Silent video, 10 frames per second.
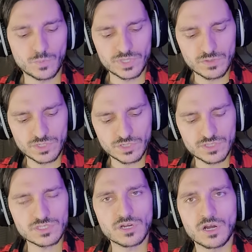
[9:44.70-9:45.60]
when you turn
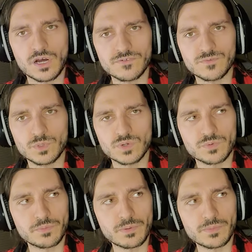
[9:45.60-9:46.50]
this off, will it
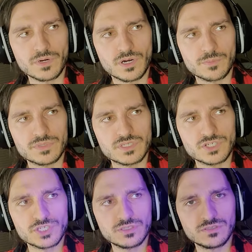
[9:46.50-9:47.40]
remember our
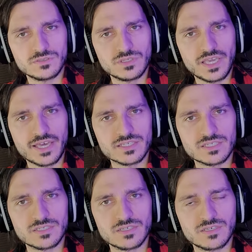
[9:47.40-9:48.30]
position?
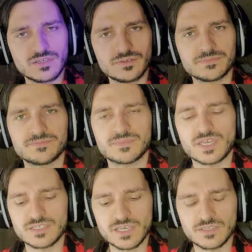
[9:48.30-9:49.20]
Yes,
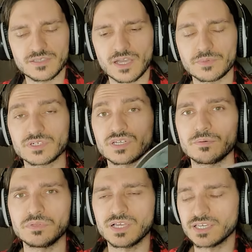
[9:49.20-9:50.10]
it did. I'm not going to
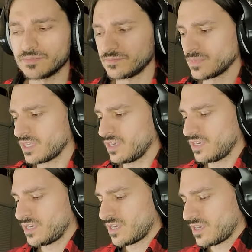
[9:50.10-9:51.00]
unplug it.
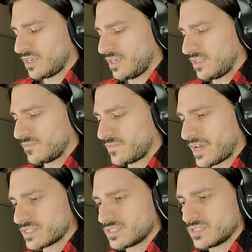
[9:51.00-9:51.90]
In
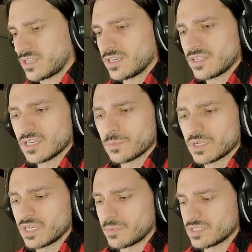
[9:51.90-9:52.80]
fact, I think I'm going
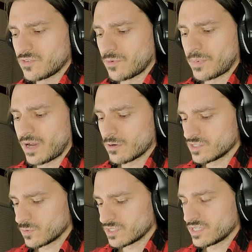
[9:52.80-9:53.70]
to get myself a power
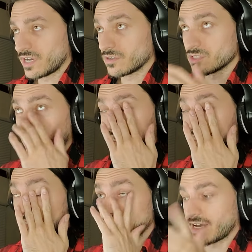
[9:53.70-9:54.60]
source now so I
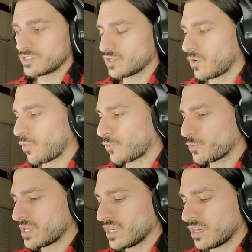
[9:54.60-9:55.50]
can attach all
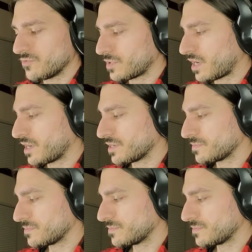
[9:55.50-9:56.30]
three of my